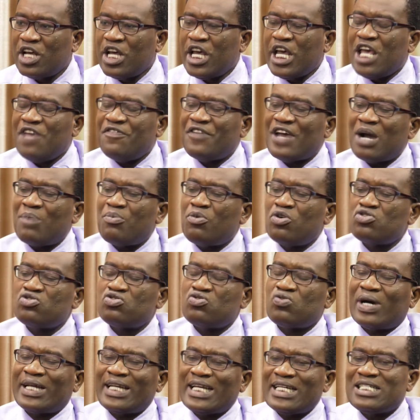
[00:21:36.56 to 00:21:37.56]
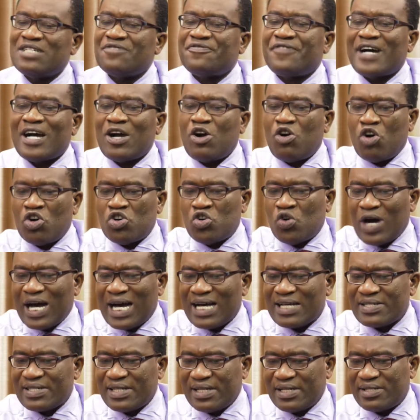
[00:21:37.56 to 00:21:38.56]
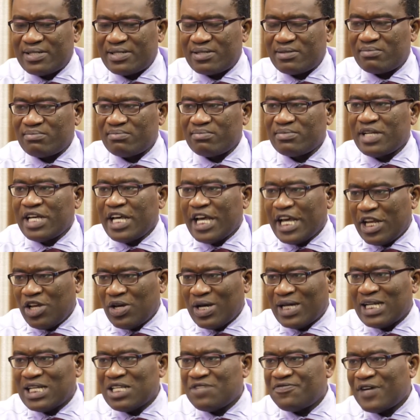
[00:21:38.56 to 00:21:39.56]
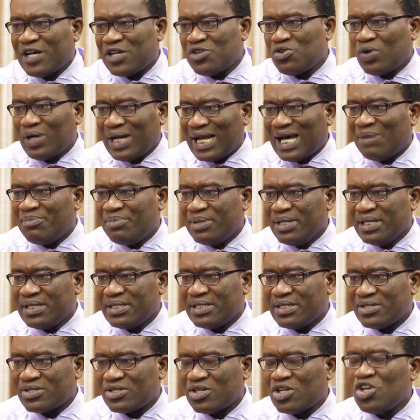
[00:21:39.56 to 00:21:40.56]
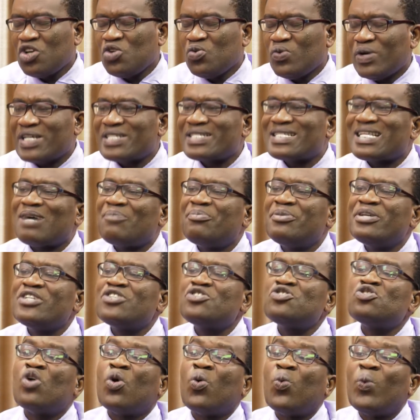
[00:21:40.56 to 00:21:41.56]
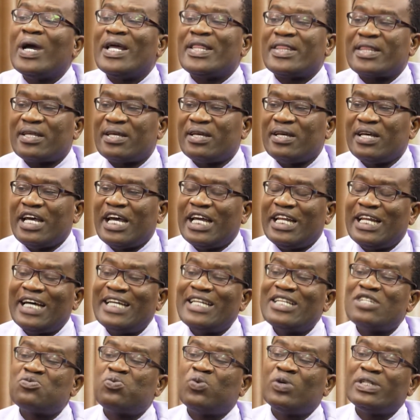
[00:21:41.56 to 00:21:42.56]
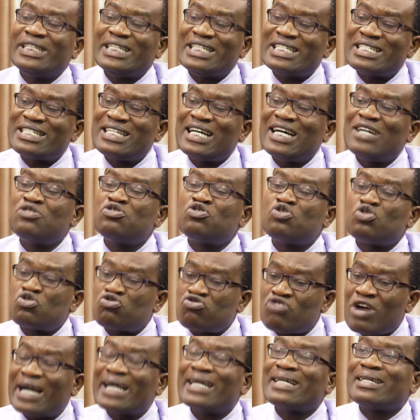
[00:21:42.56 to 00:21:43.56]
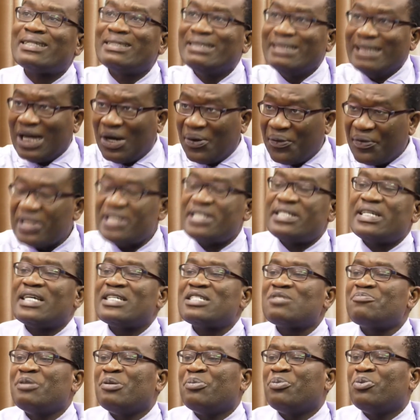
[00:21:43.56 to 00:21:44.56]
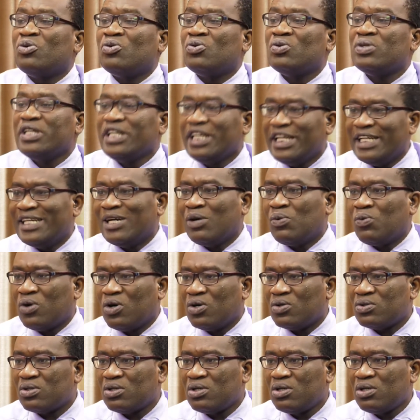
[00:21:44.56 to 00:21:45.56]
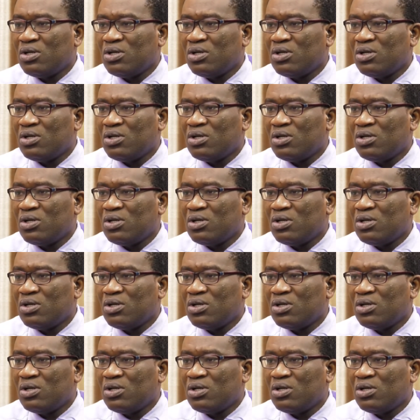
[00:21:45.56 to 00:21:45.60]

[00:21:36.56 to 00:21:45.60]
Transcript: If you're able to identify all your assets, they identify your liabilities, you establish your worth. That is what is done to rank the richest people in the world.